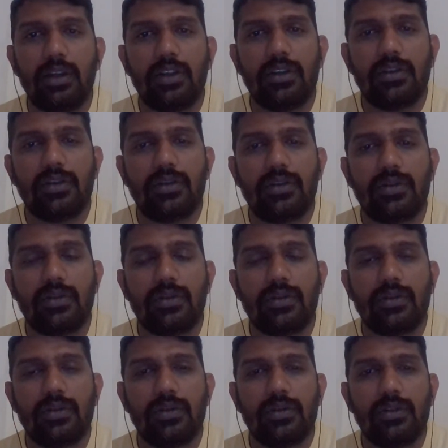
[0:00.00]

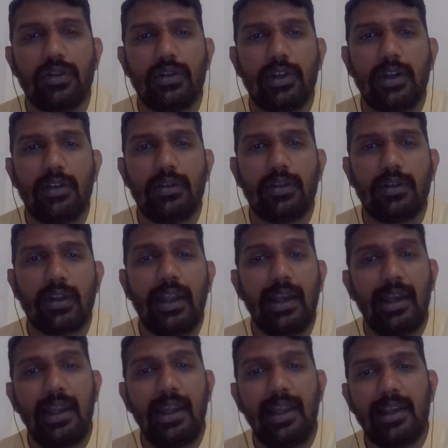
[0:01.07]
So
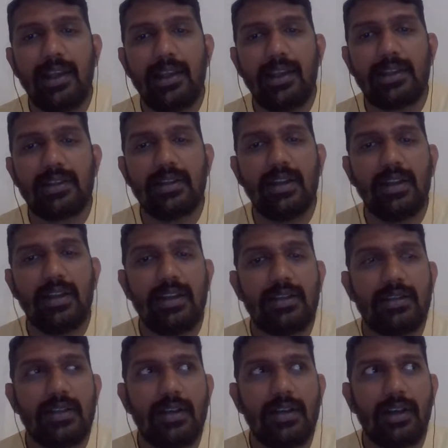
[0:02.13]
link clicks is
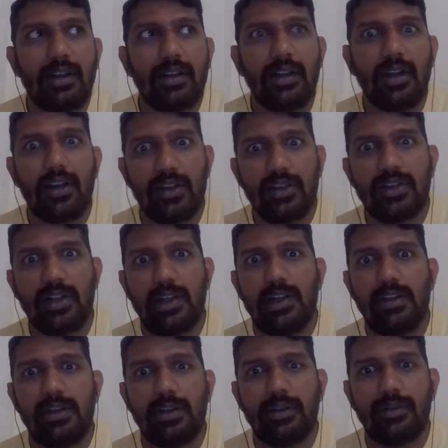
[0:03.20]
the
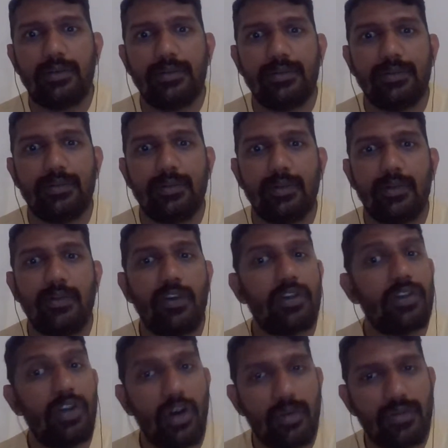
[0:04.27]
result for
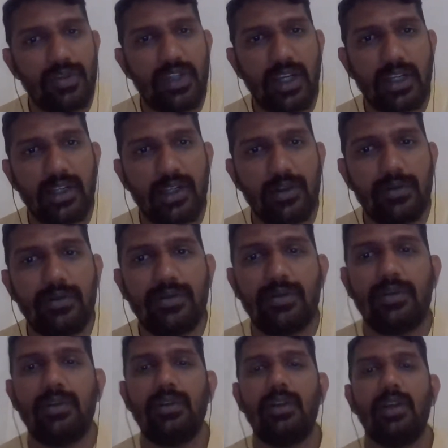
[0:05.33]
the objective
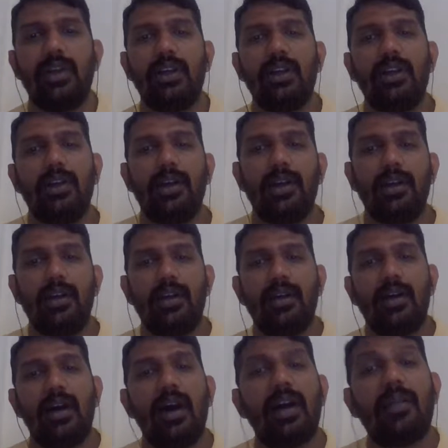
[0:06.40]

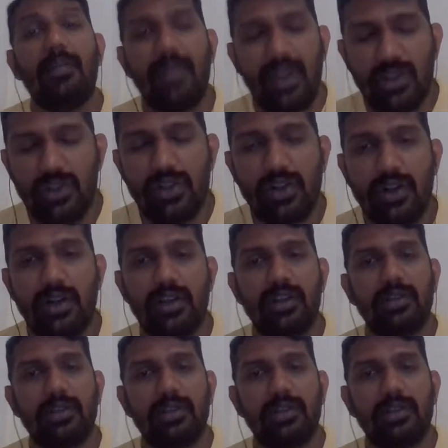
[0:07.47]
are measured